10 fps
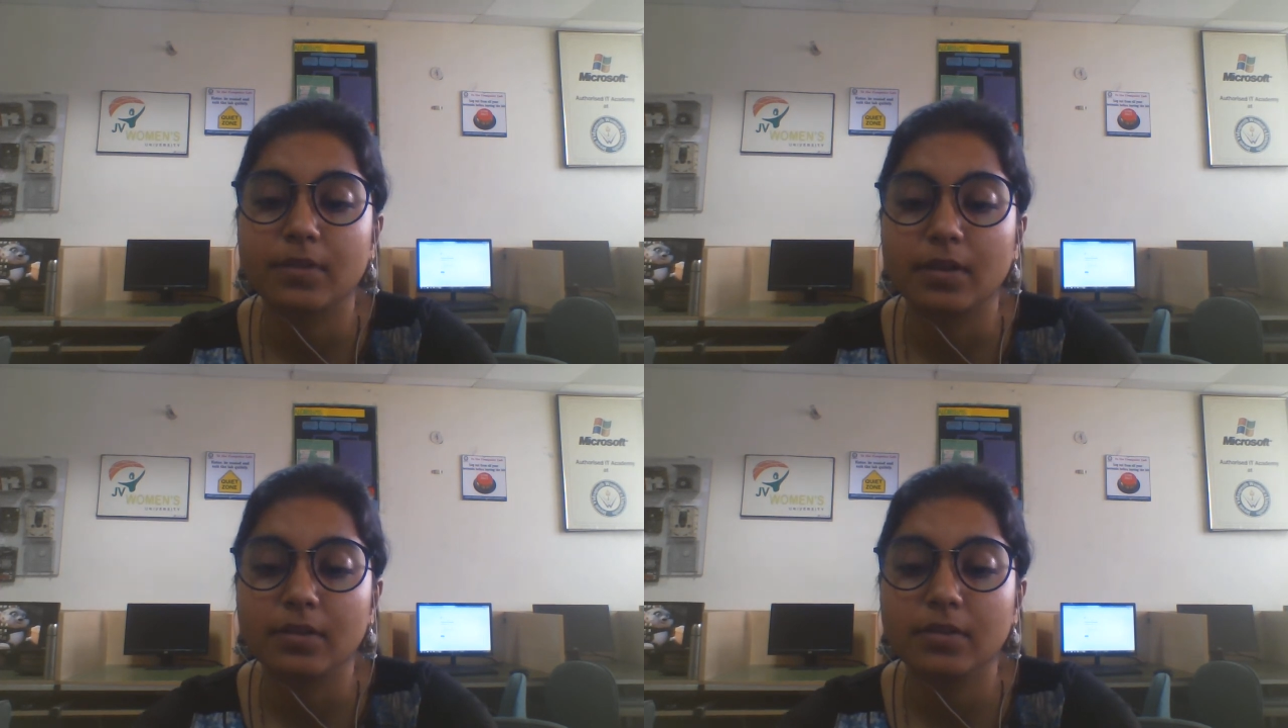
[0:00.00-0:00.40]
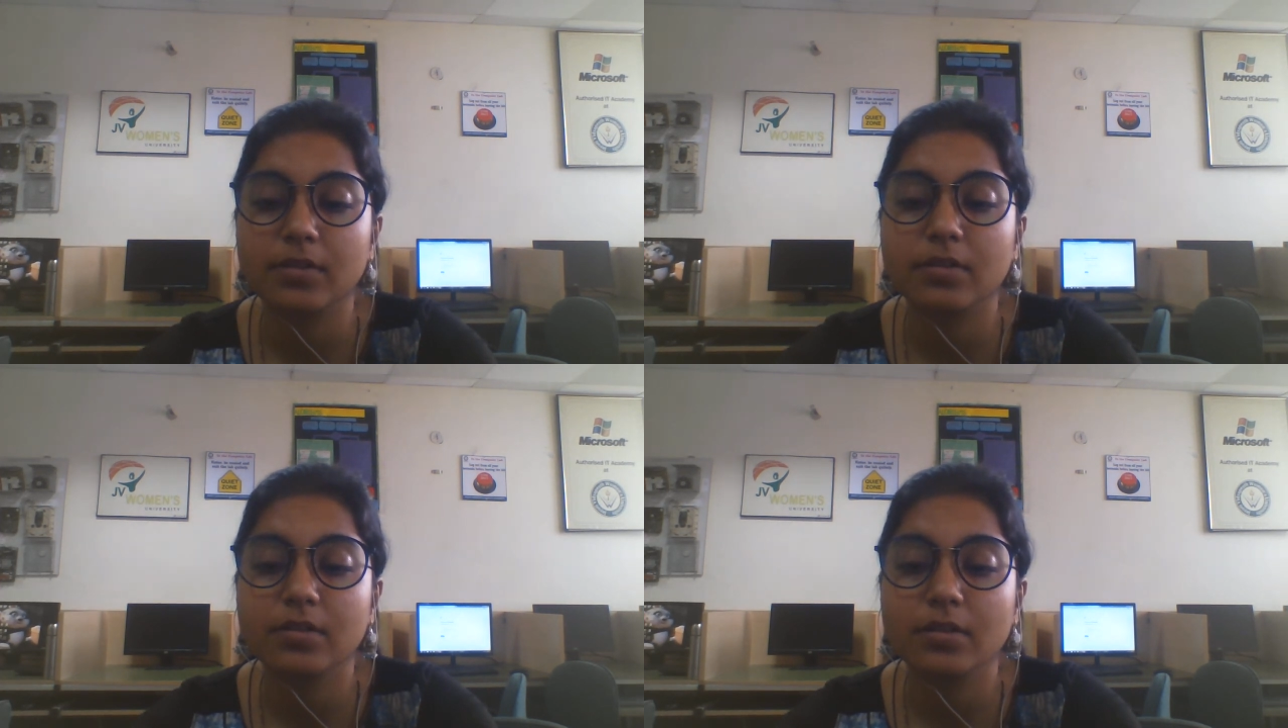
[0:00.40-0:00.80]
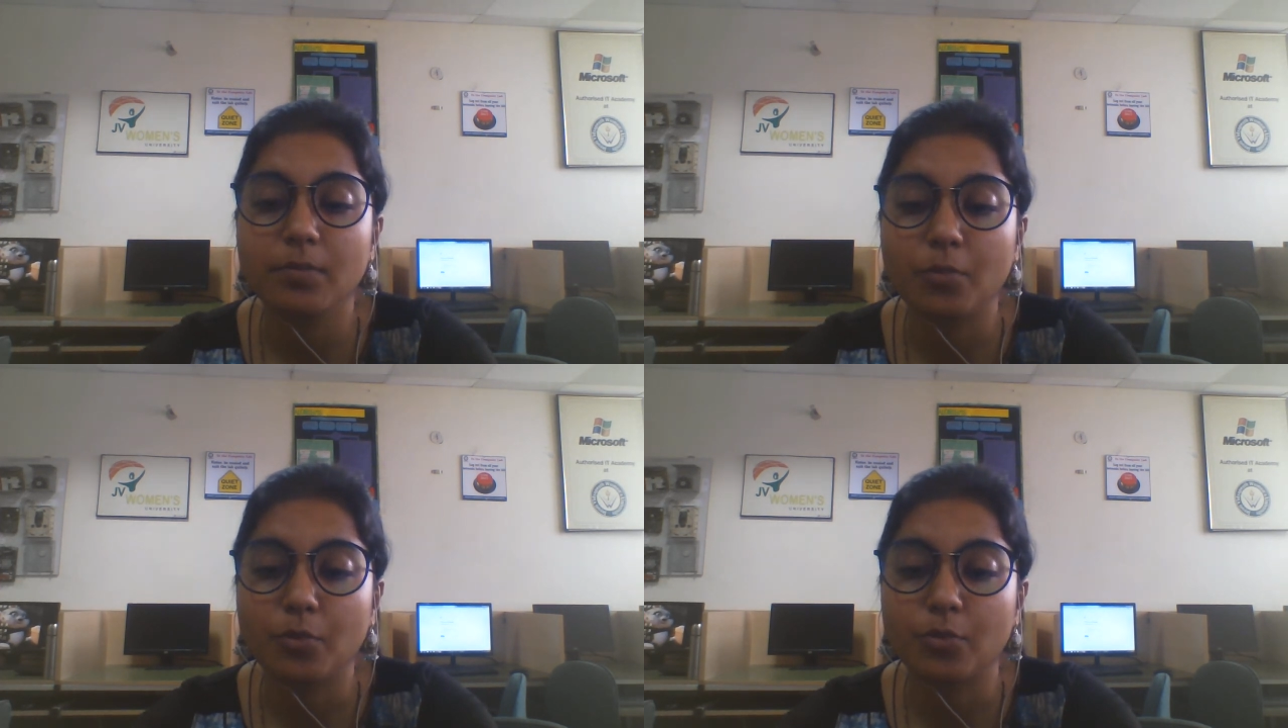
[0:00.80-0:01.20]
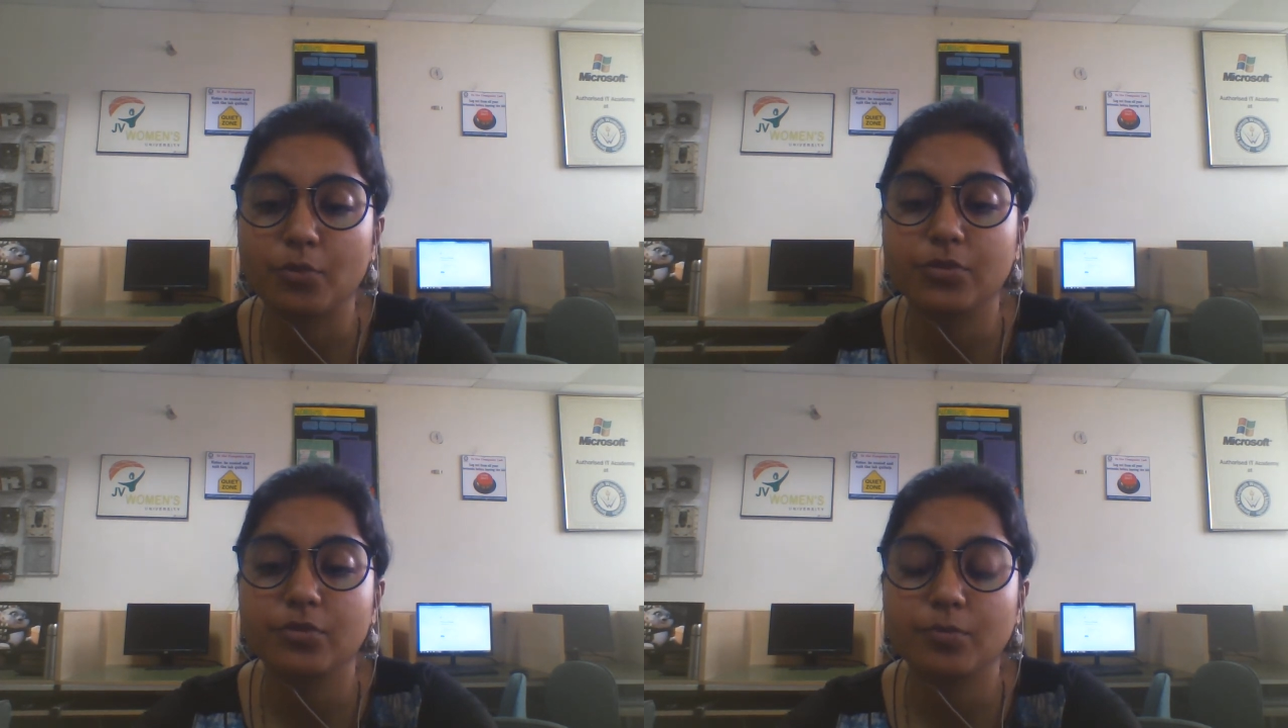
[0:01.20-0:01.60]

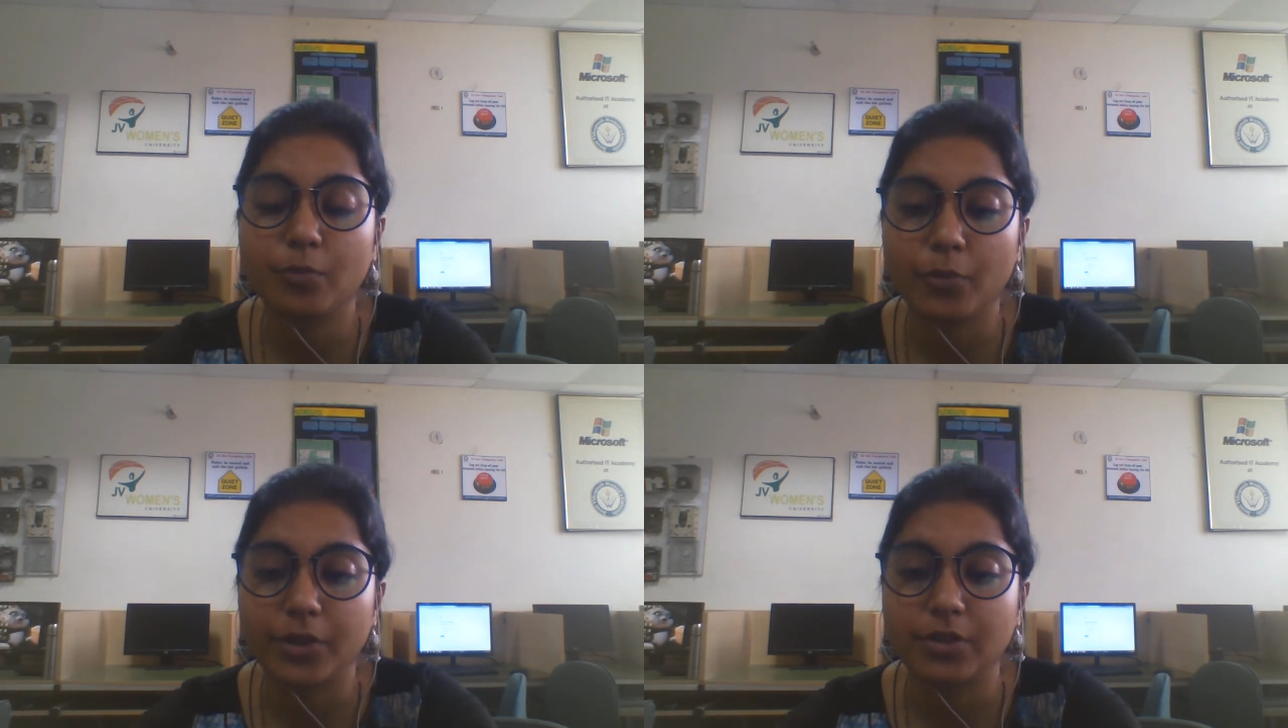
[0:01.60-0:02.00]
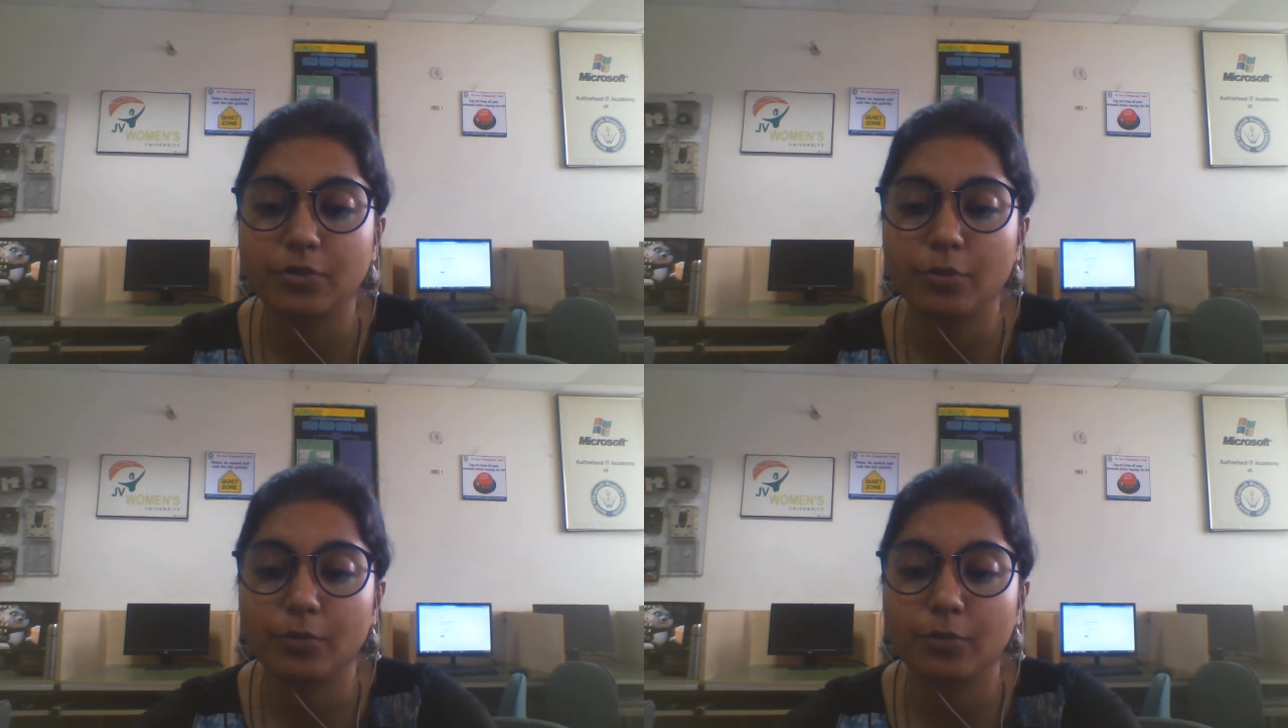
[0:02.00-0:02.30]
anterior-most point